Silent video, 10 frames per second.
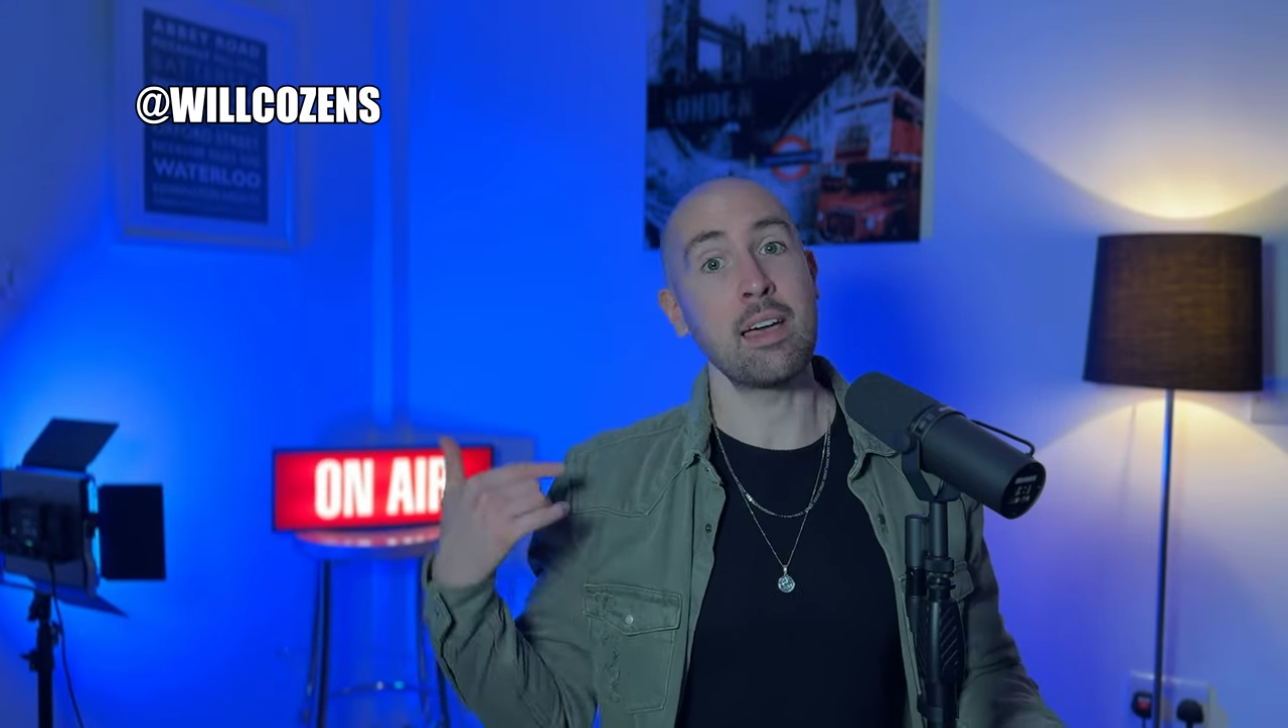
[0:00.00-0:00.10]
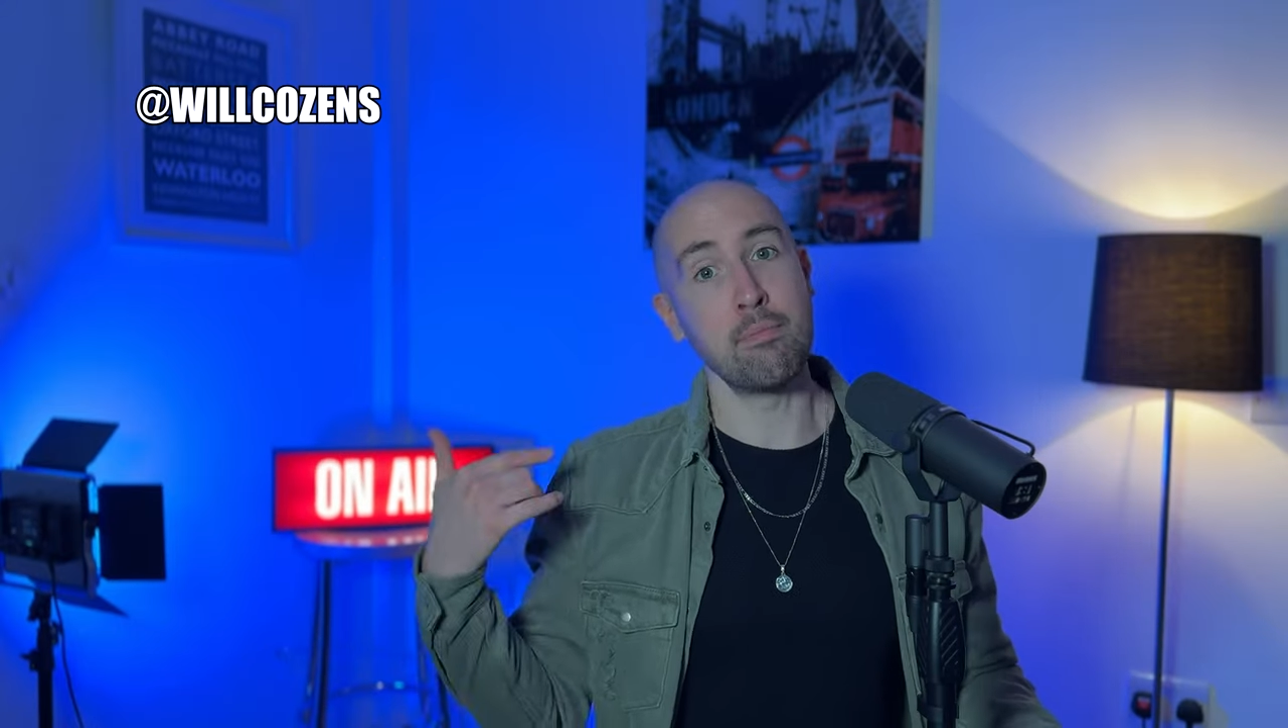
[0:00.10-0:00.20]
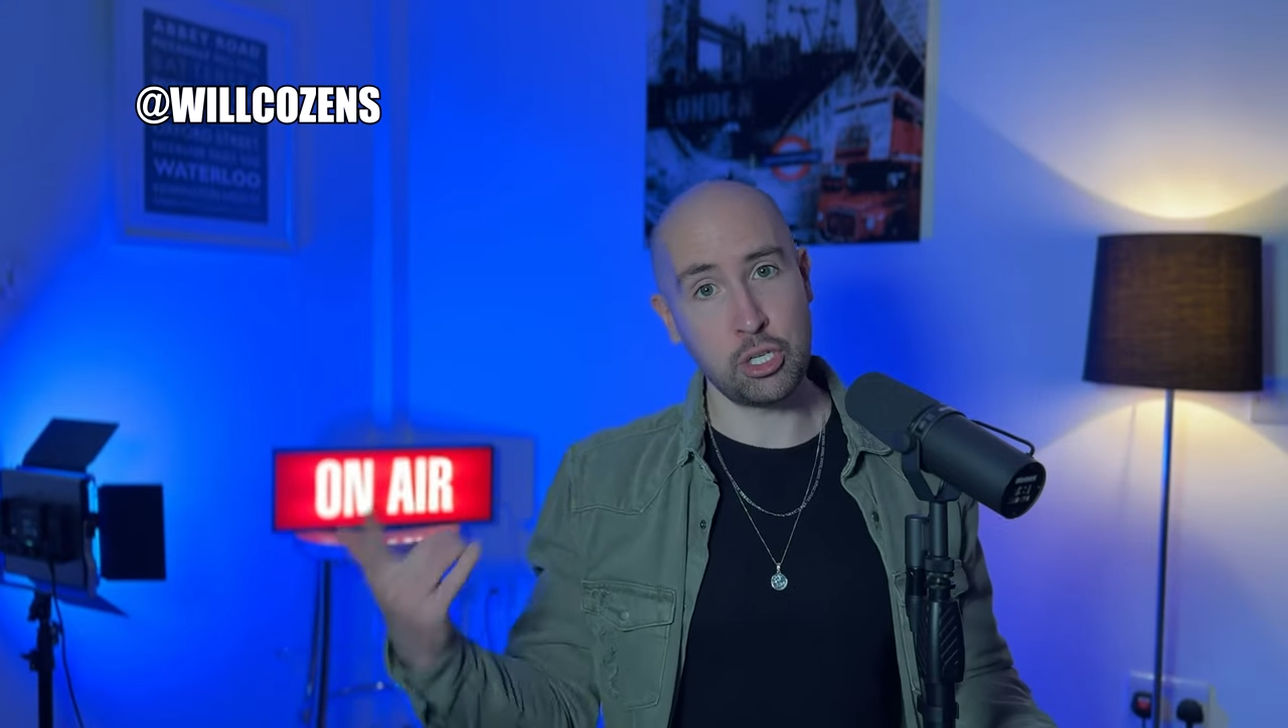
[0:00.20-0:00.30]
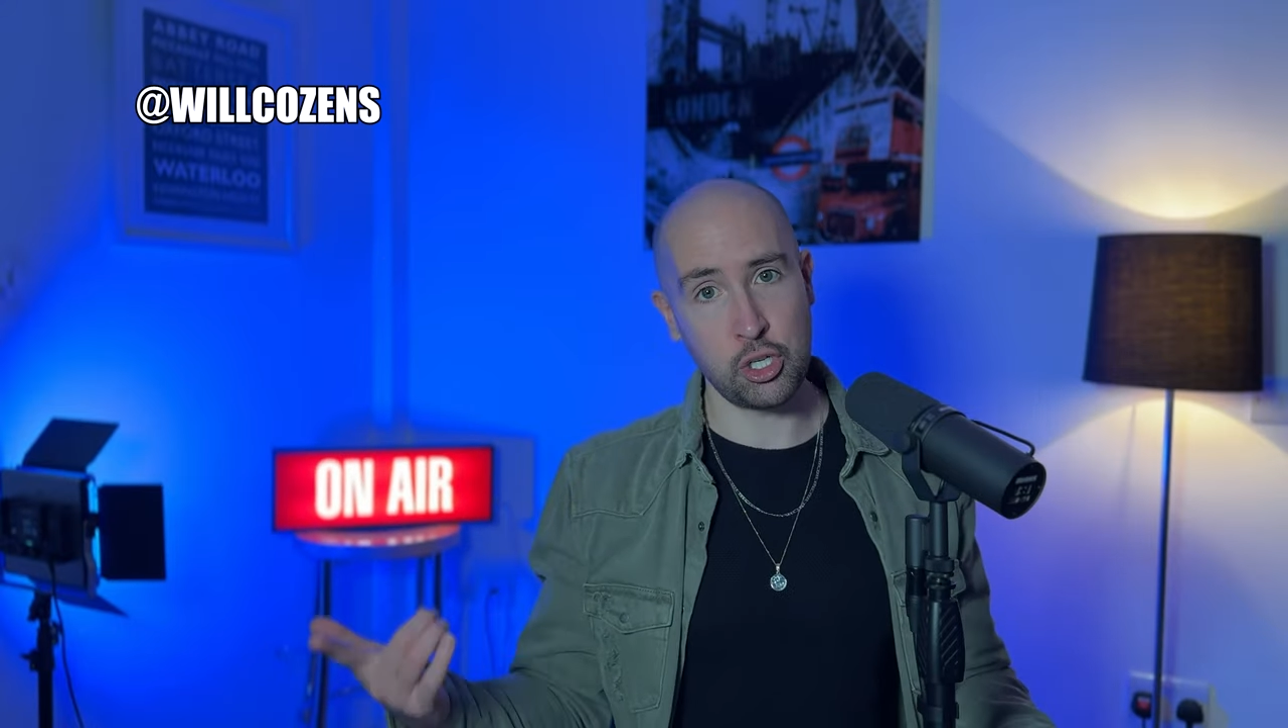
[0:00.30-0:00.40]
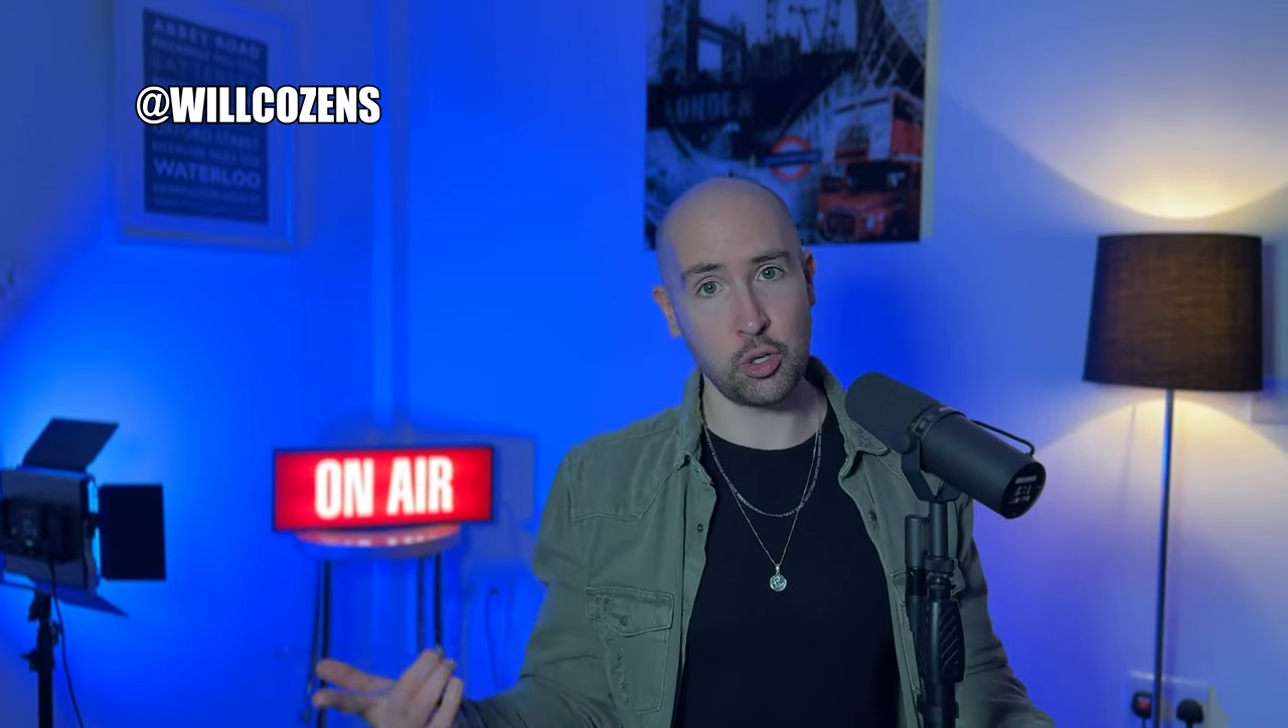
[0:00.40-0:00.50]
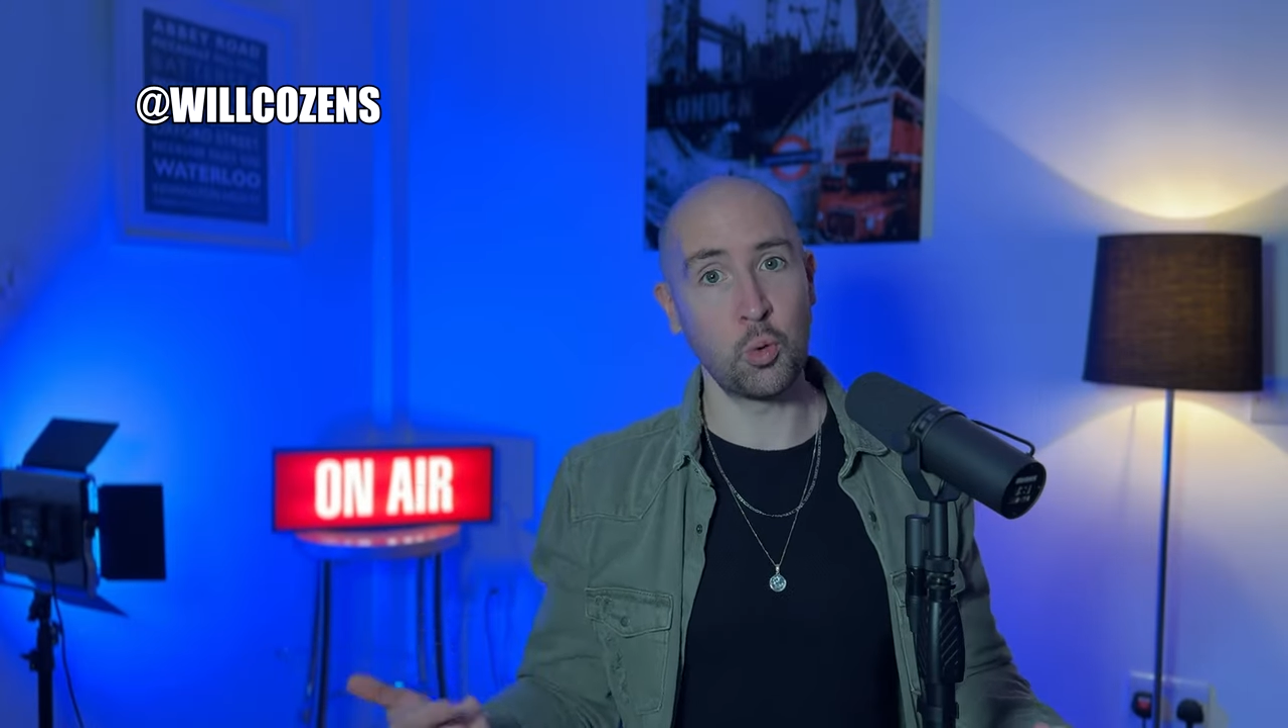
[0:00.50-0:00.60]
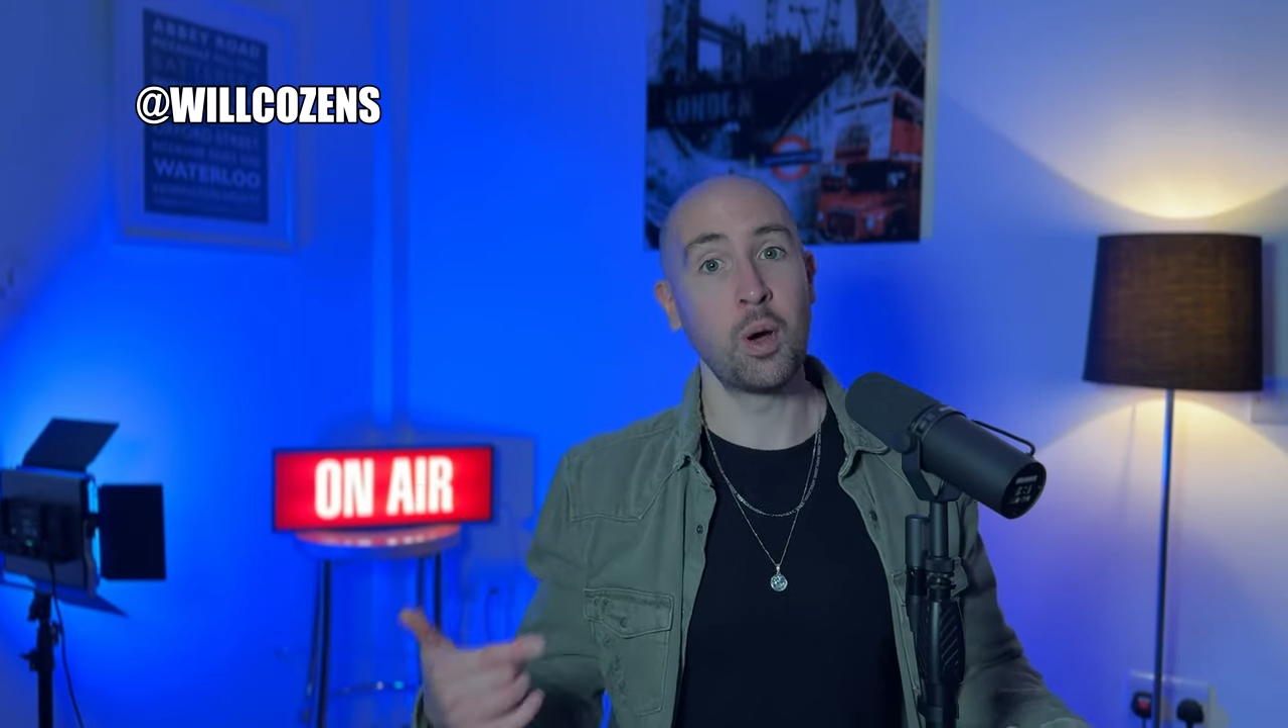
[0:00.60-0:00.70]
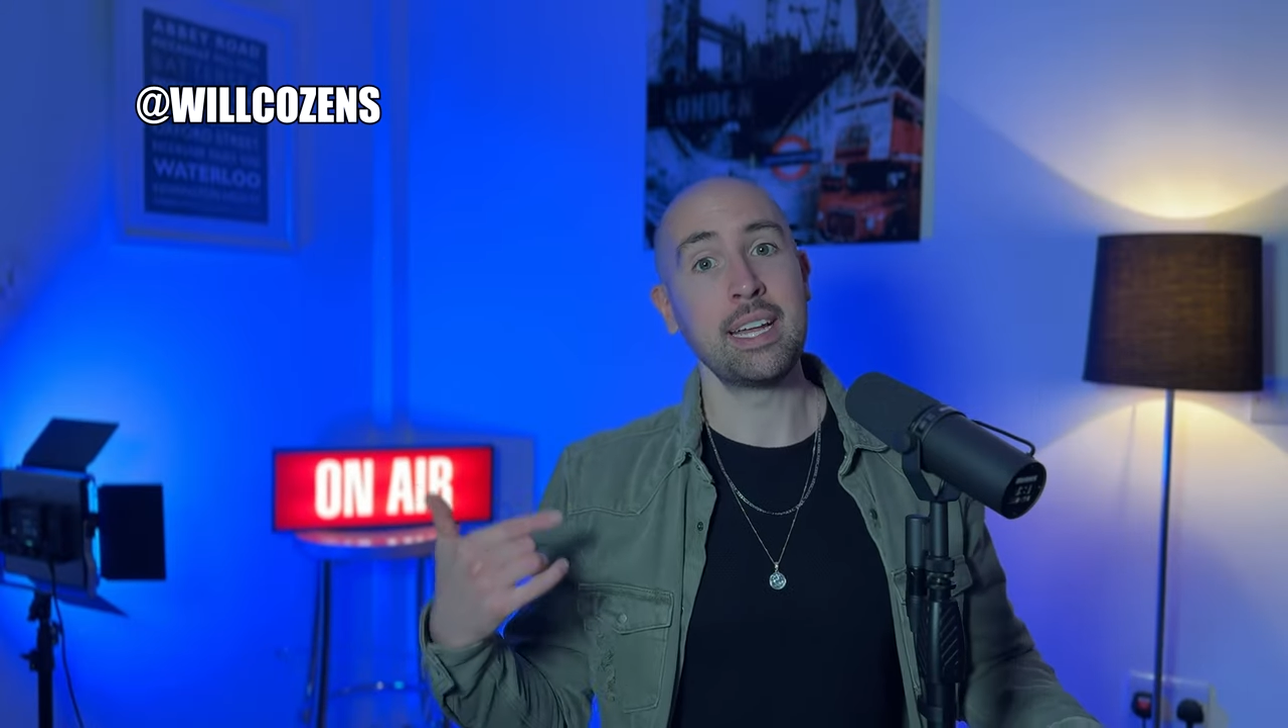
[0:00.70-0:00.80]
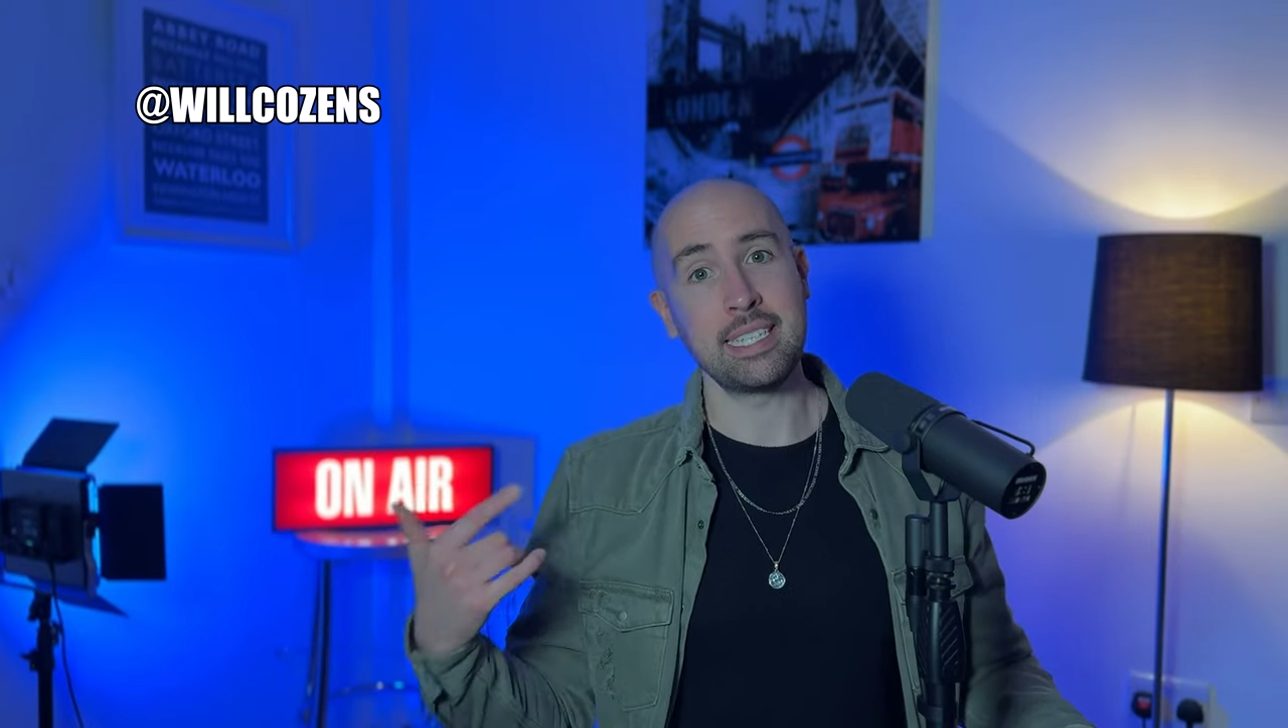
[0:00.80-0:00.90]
medjool